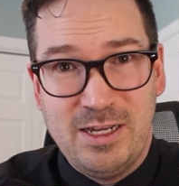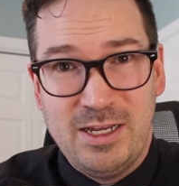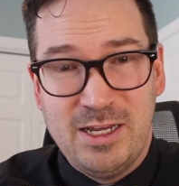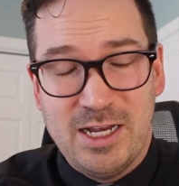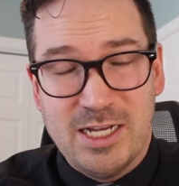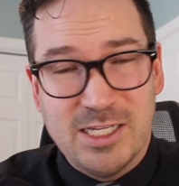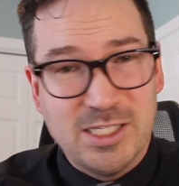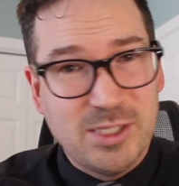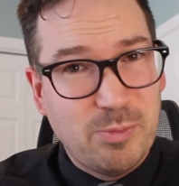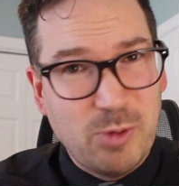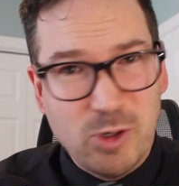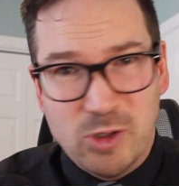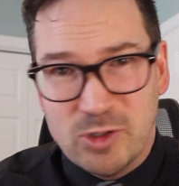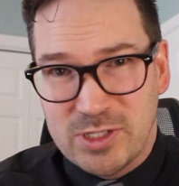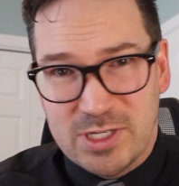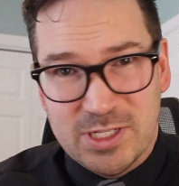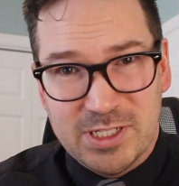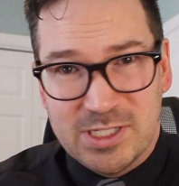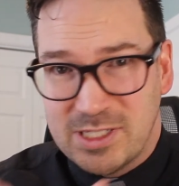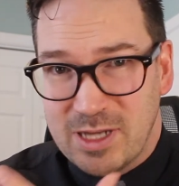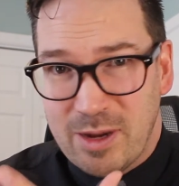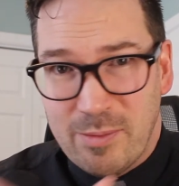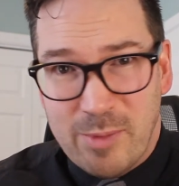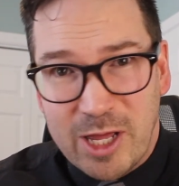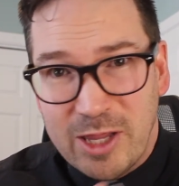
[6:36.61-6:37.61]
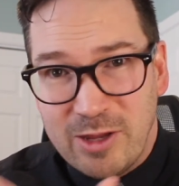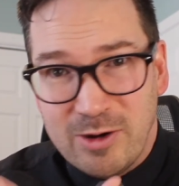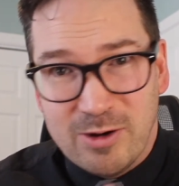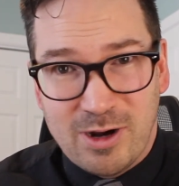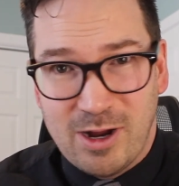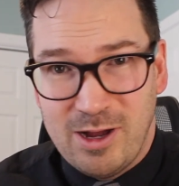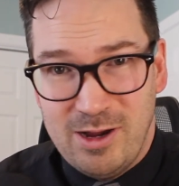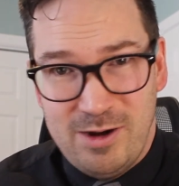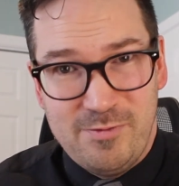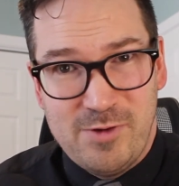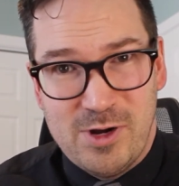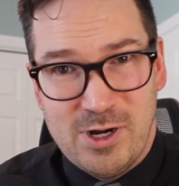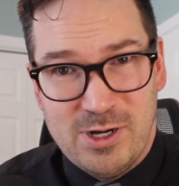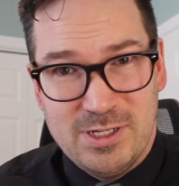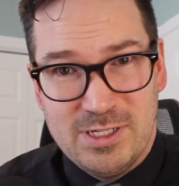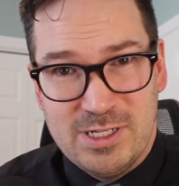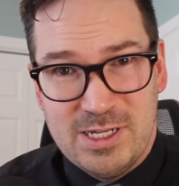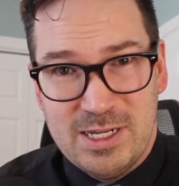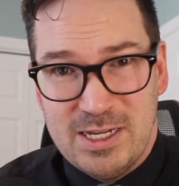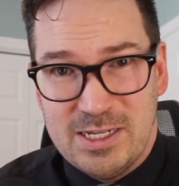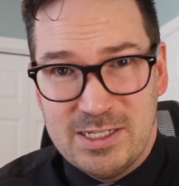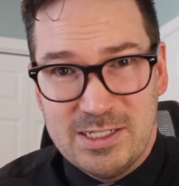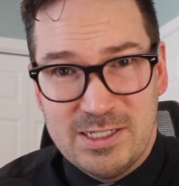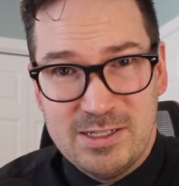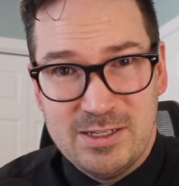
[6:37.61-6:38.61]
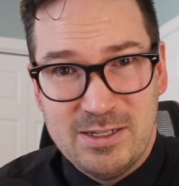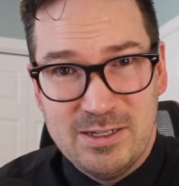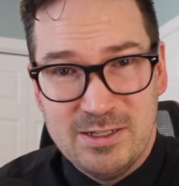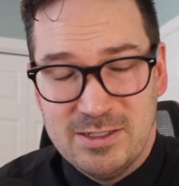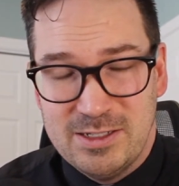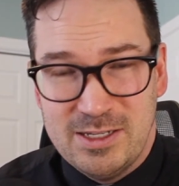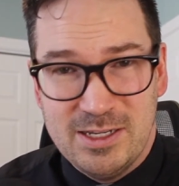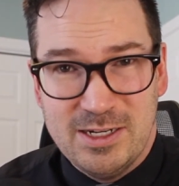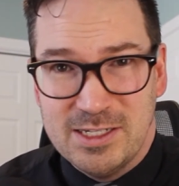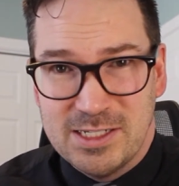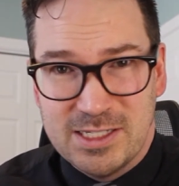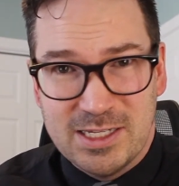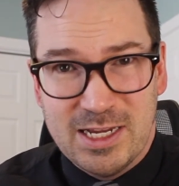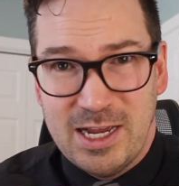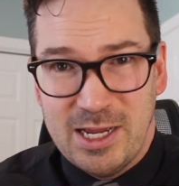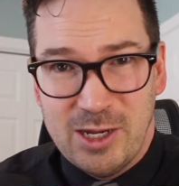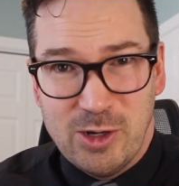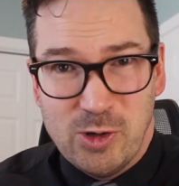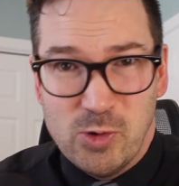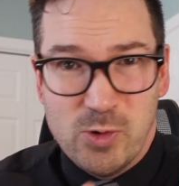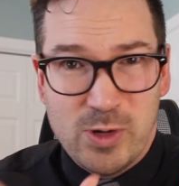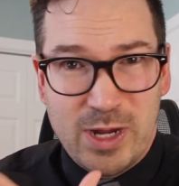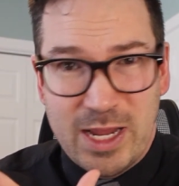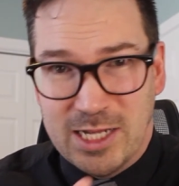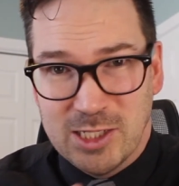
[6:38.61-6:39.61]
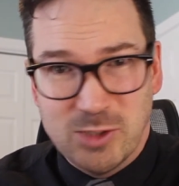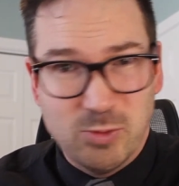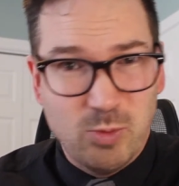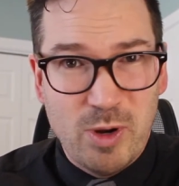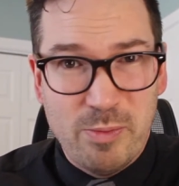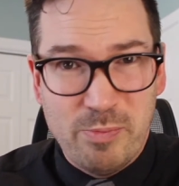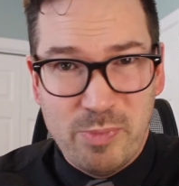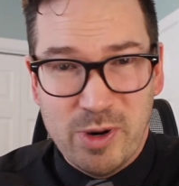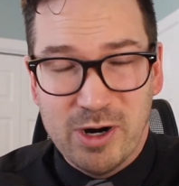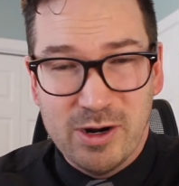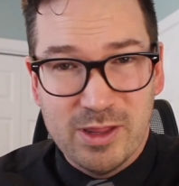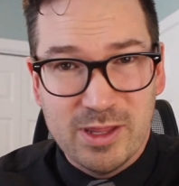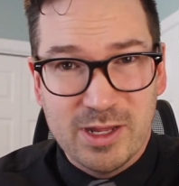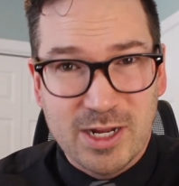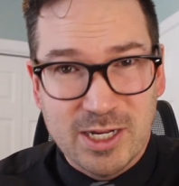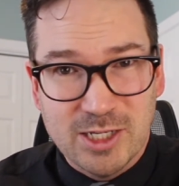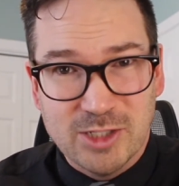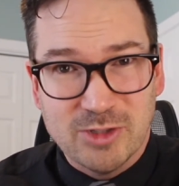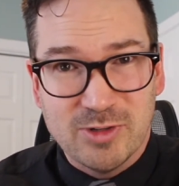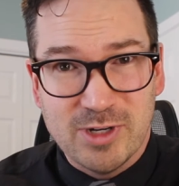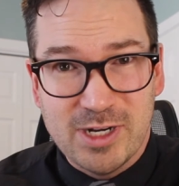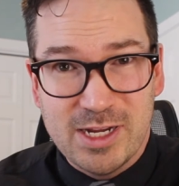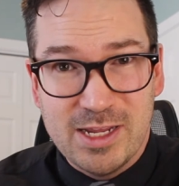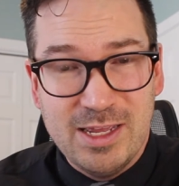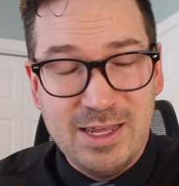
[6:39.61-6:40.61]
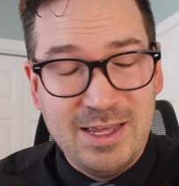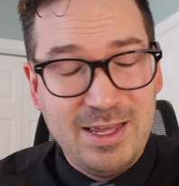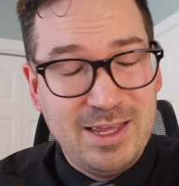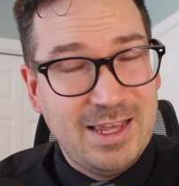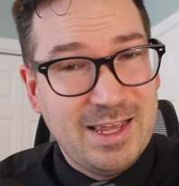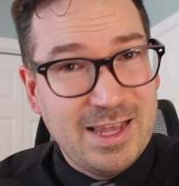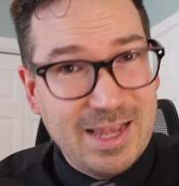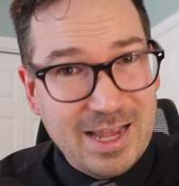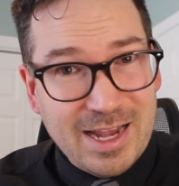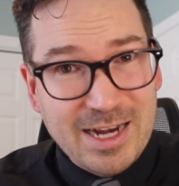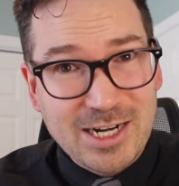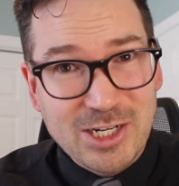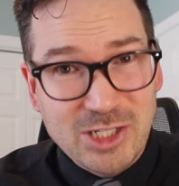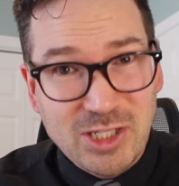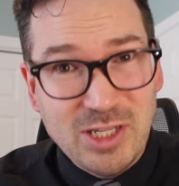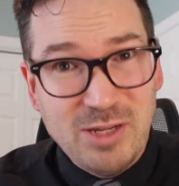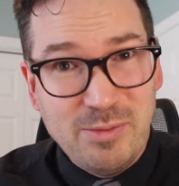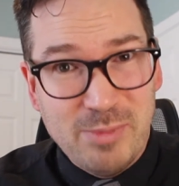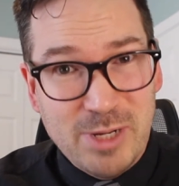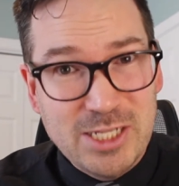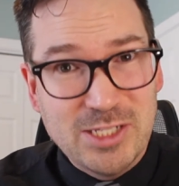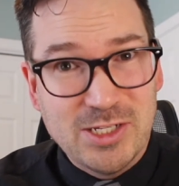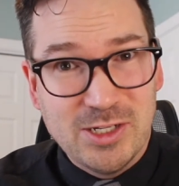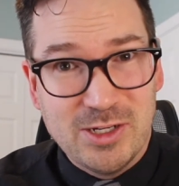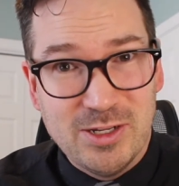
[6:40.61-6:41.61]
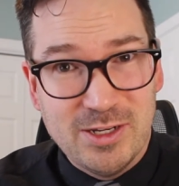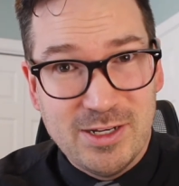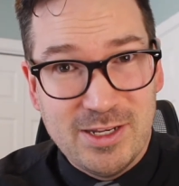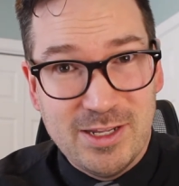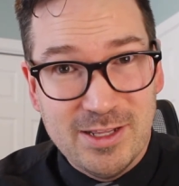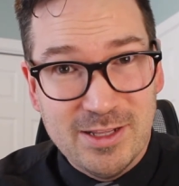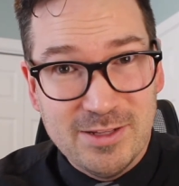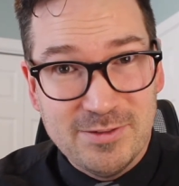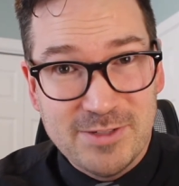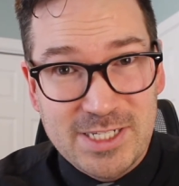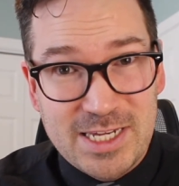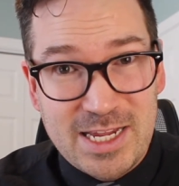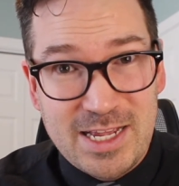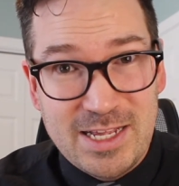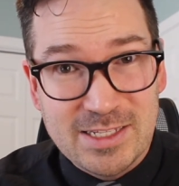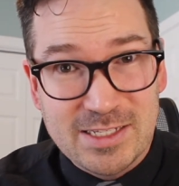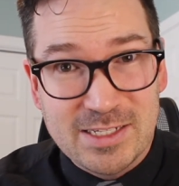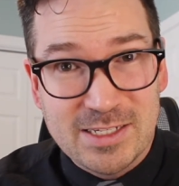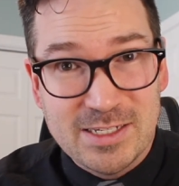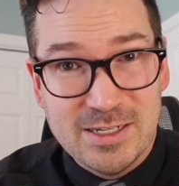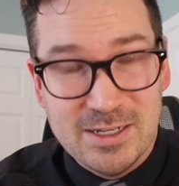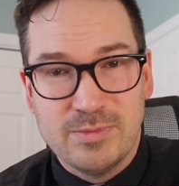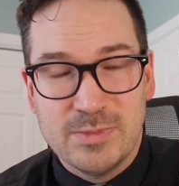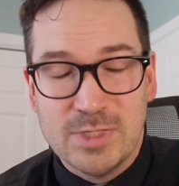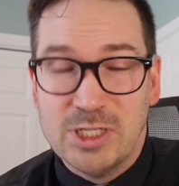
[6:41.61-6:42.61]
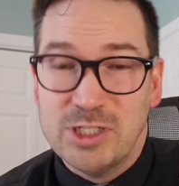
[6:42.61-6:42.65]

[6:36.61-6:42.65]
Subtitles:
as opposed to some other kind of contest to decide who gets what part of the country, actually makes a good deal of sense.